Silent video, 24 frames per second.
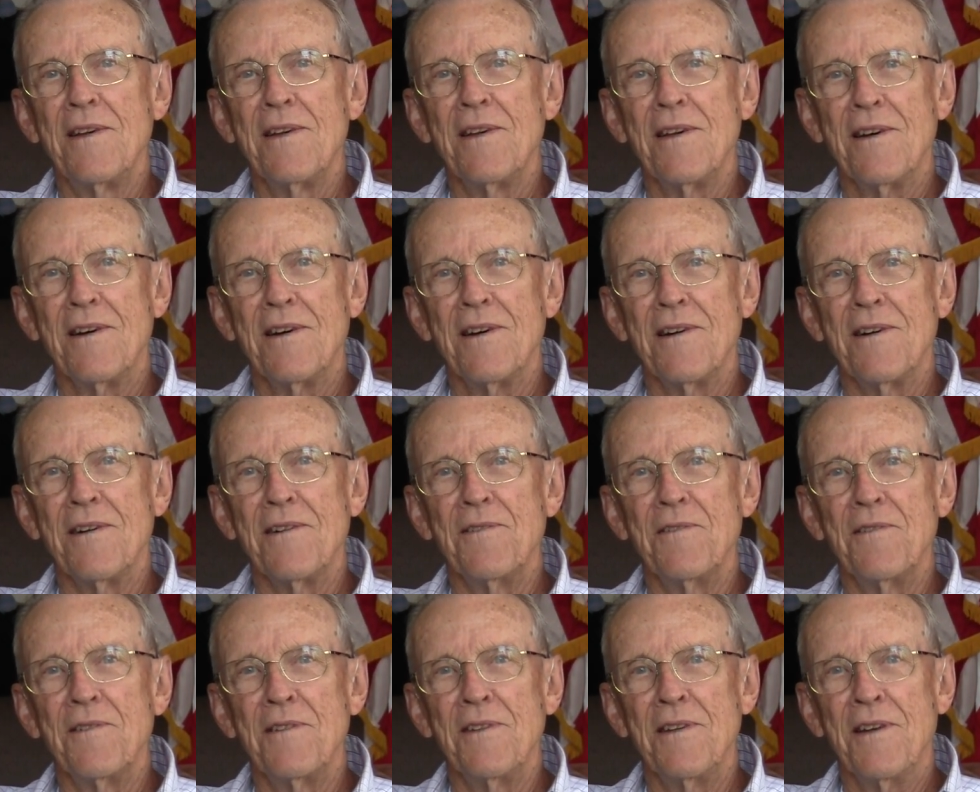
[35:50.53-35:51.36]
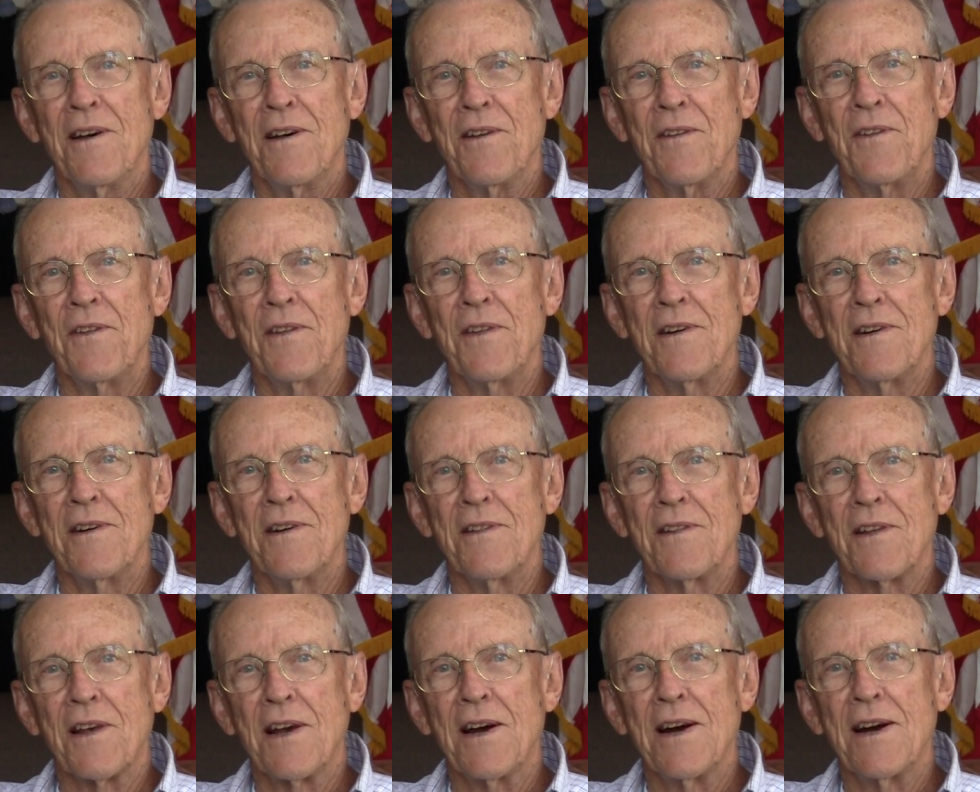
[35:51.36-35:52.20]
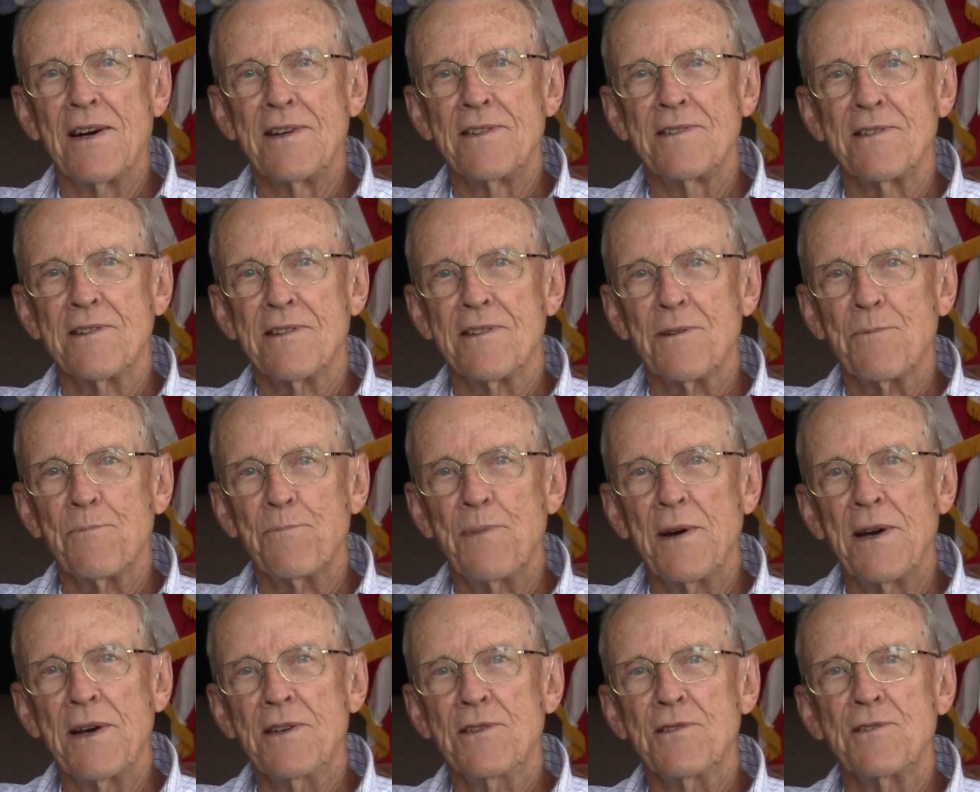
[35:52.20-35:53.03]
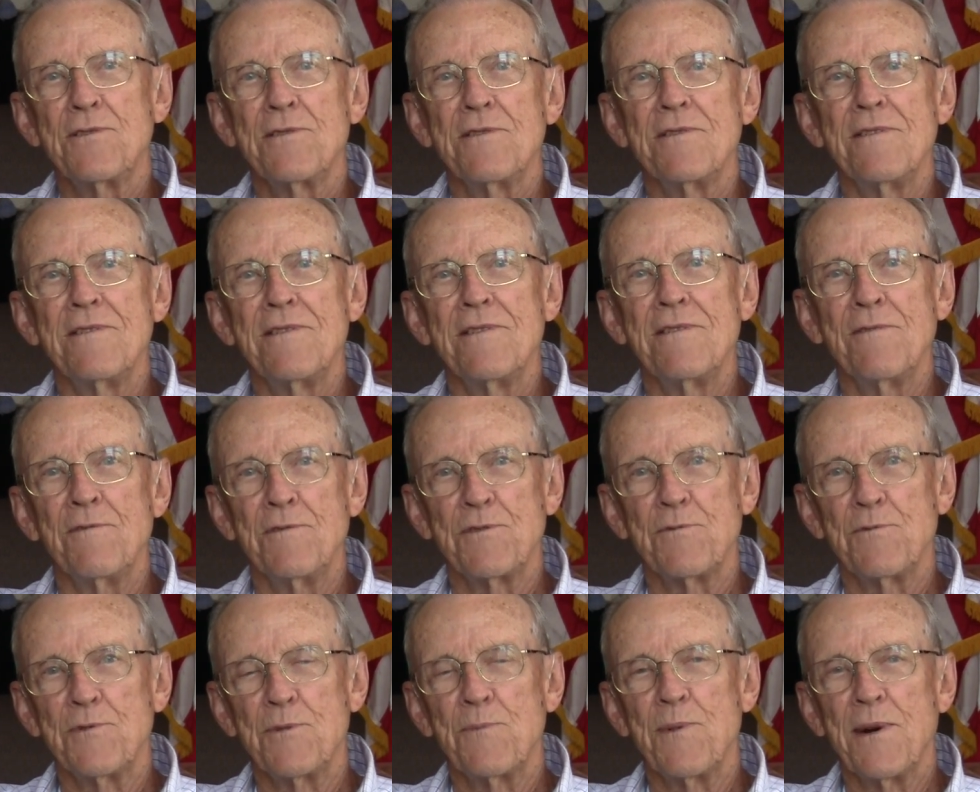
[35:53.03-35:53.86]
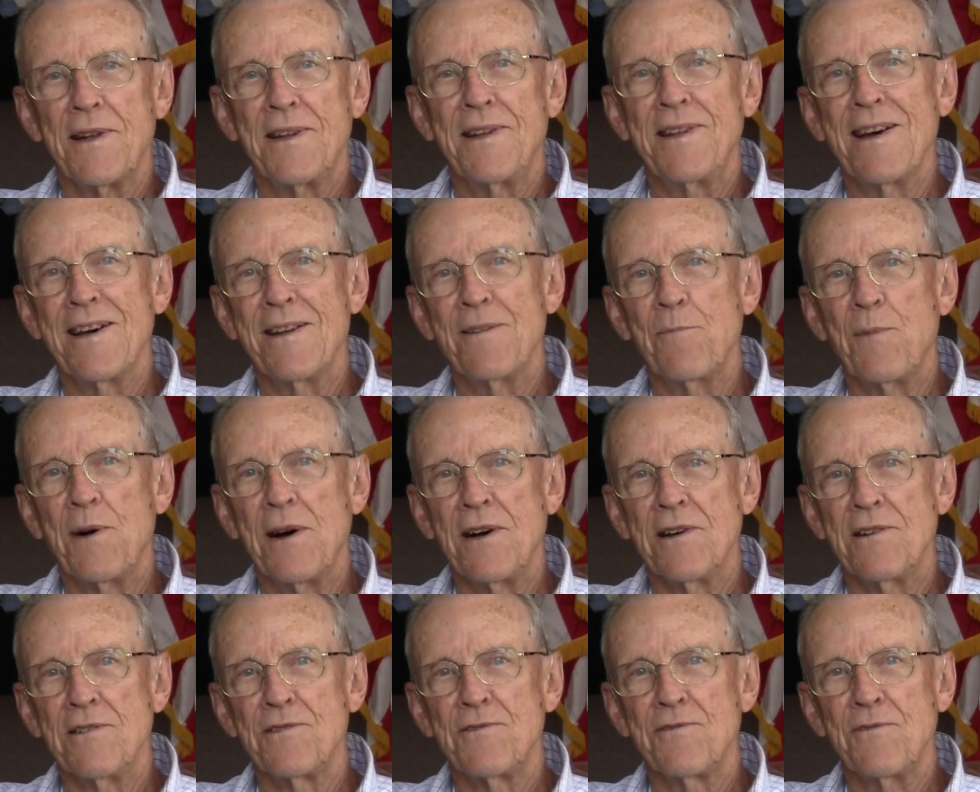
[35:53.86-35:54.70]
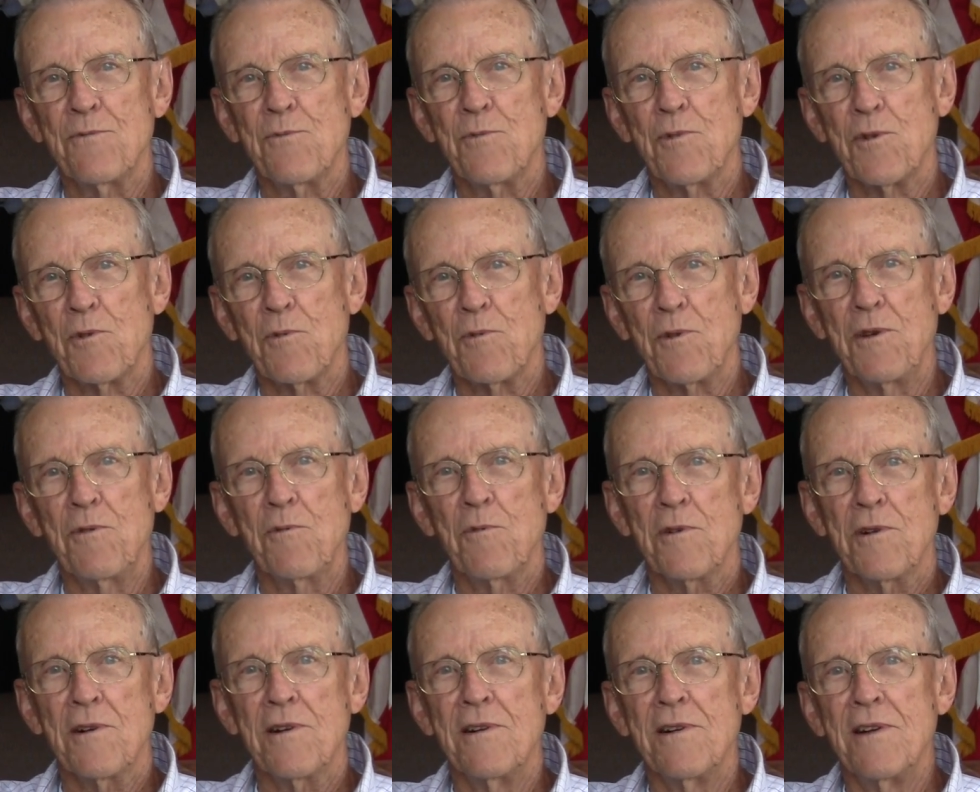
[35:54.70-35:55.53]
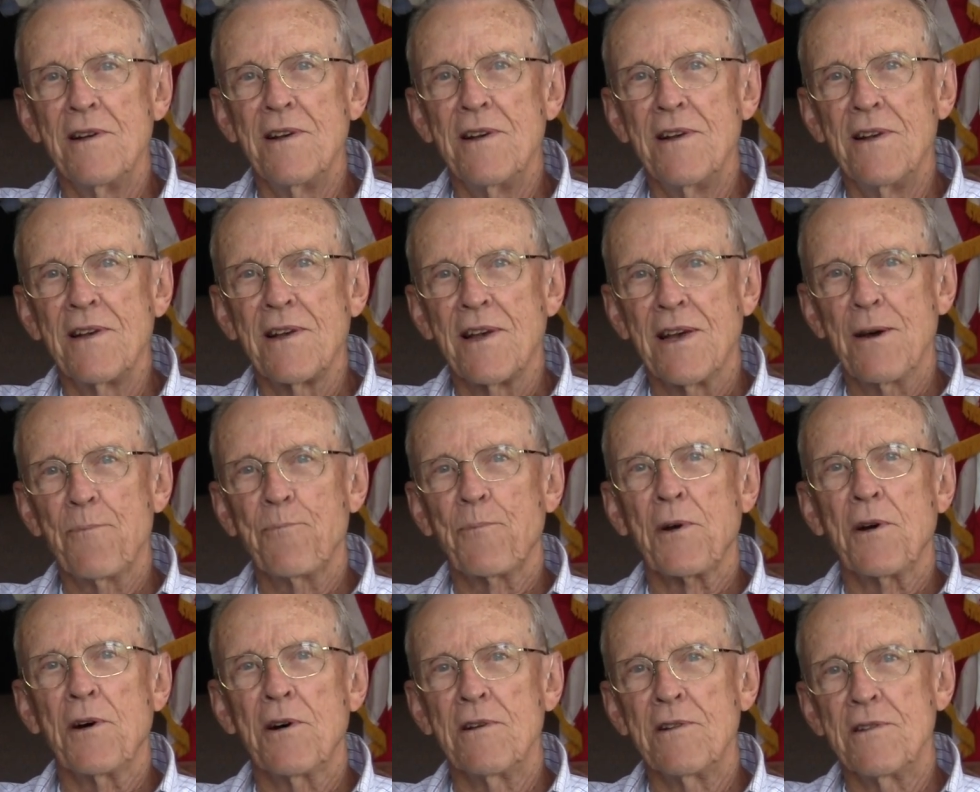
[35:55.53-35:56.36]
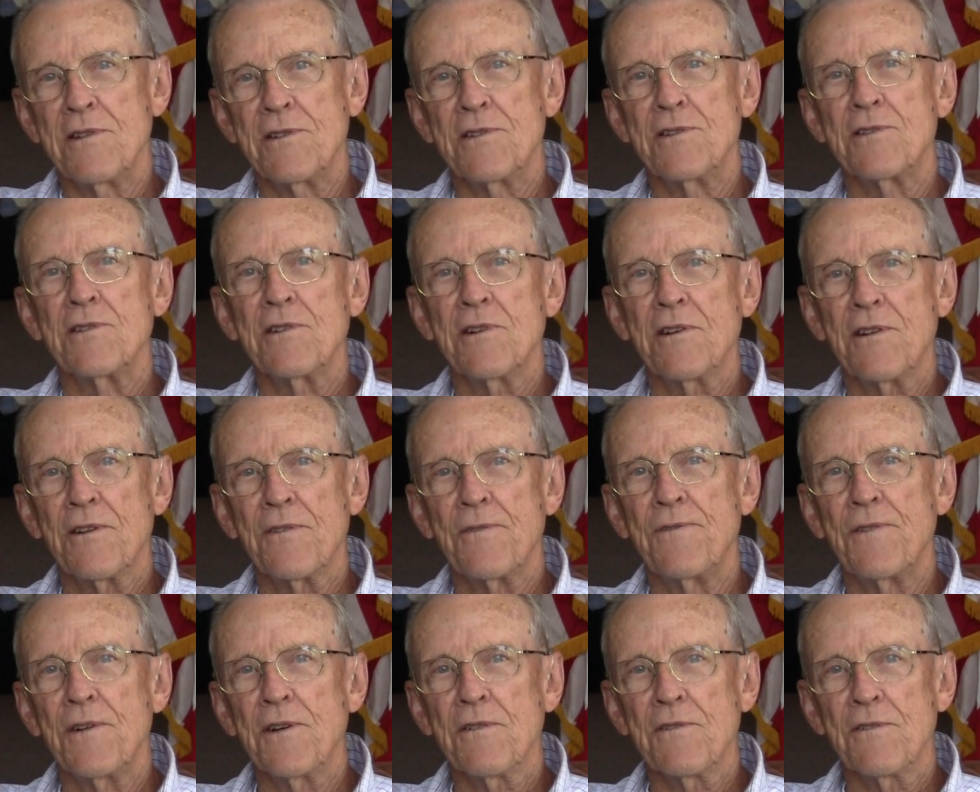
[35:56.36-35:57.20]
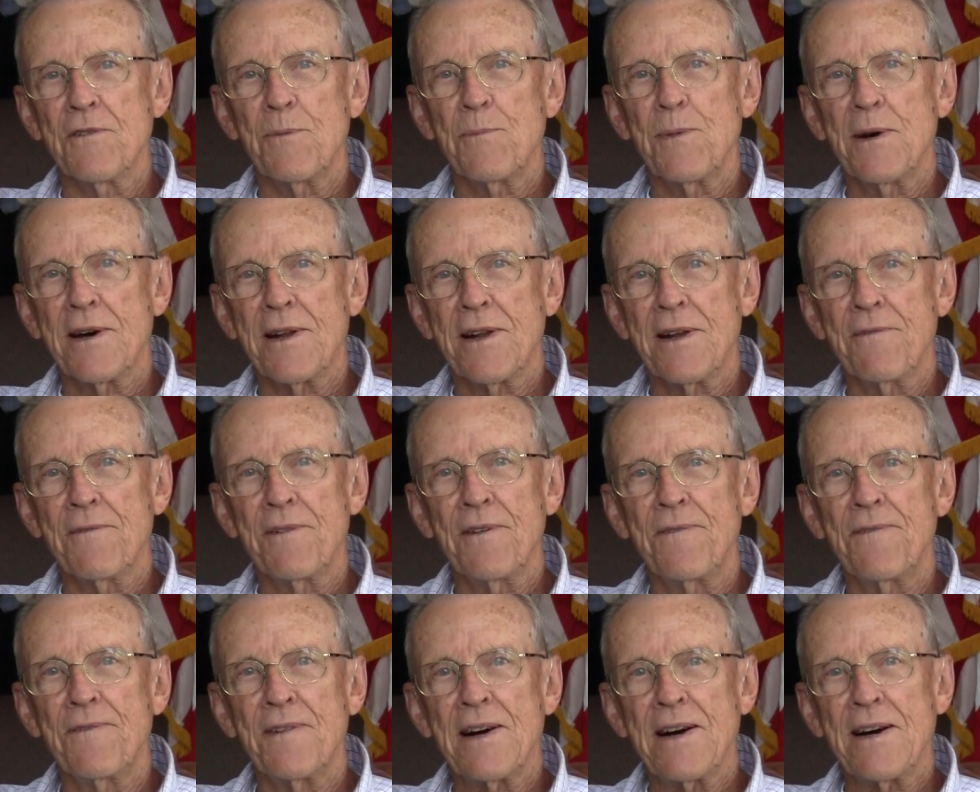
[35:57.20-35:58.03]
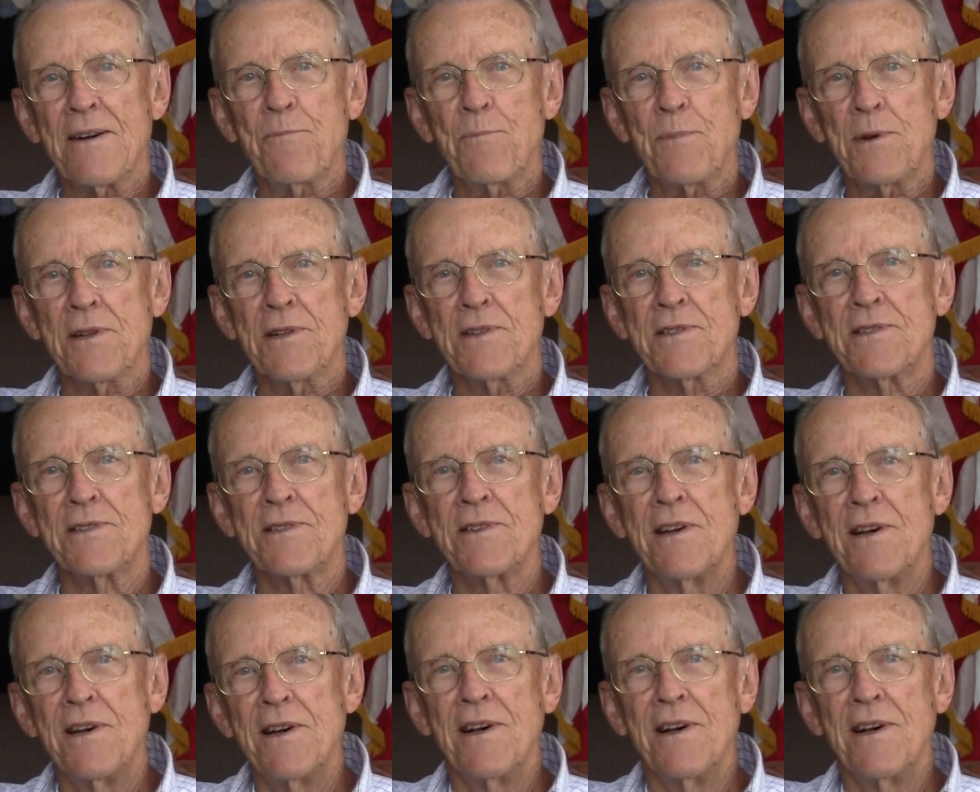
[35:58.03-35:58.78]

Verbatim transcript: Uh, and uh, the guys at the base, which was about 10 miles from where we were, kept calling us on the phone about every five minutes.